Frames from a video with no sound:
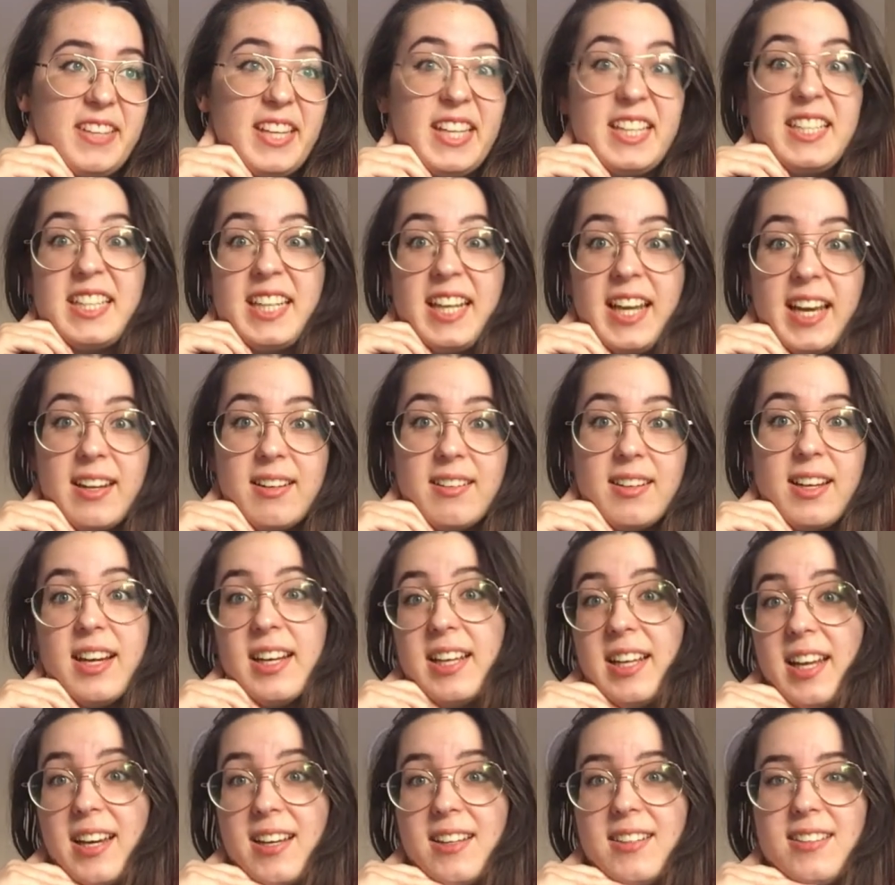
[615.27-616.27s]
it again,
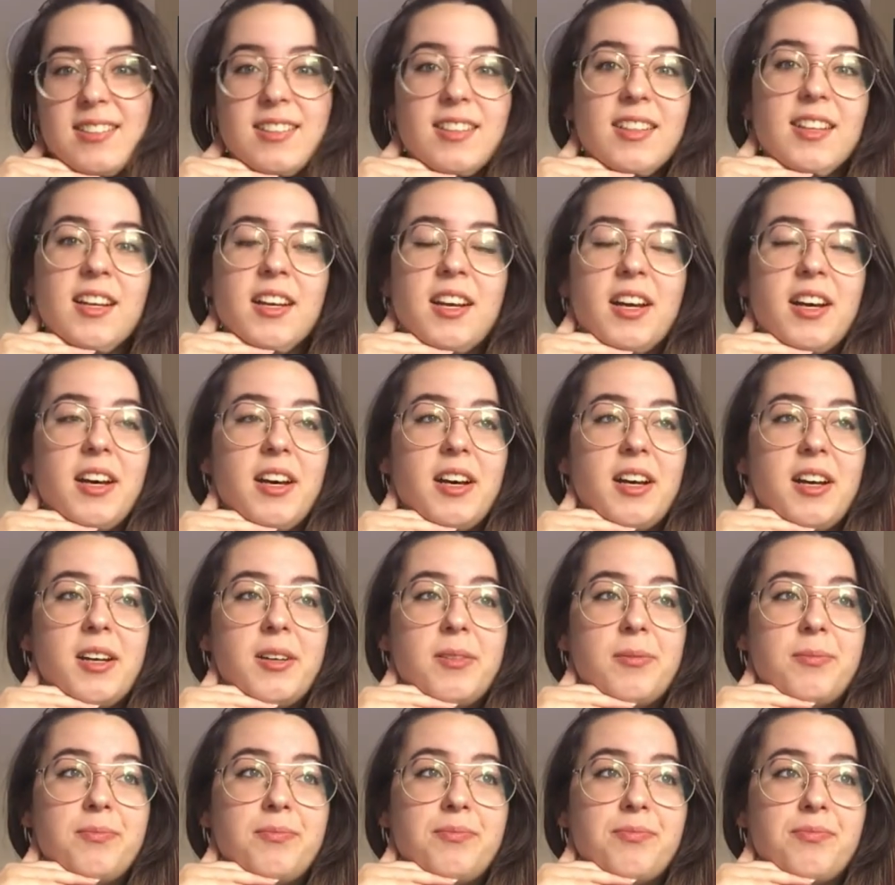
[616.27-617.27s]
I guess.
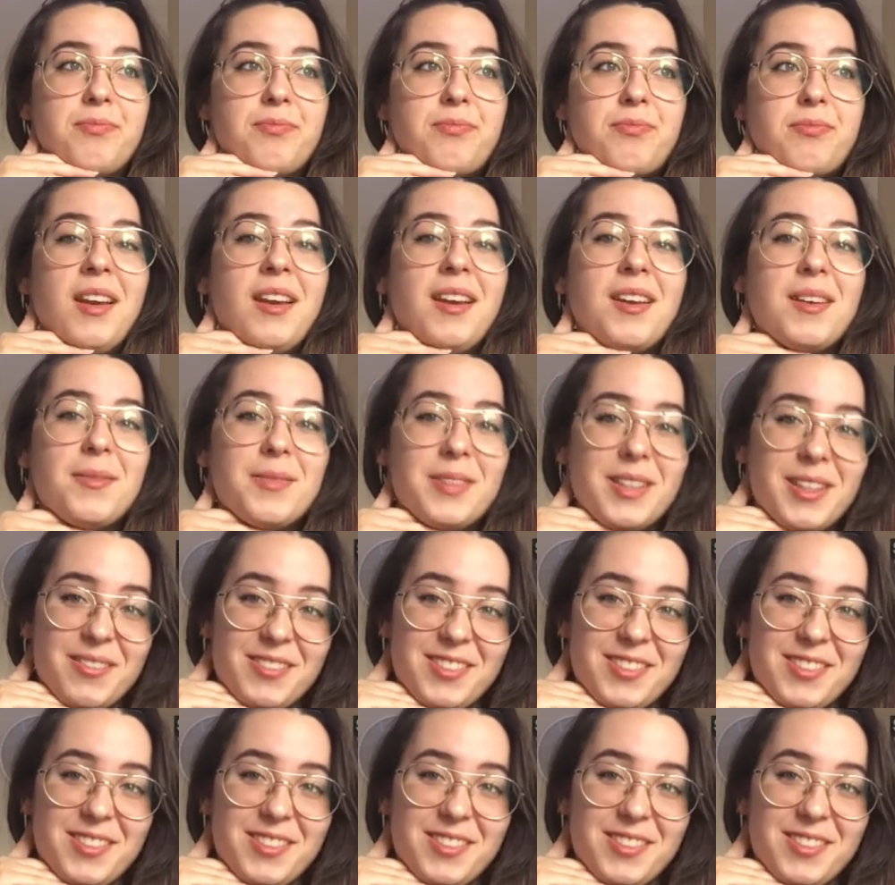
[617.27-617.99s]
But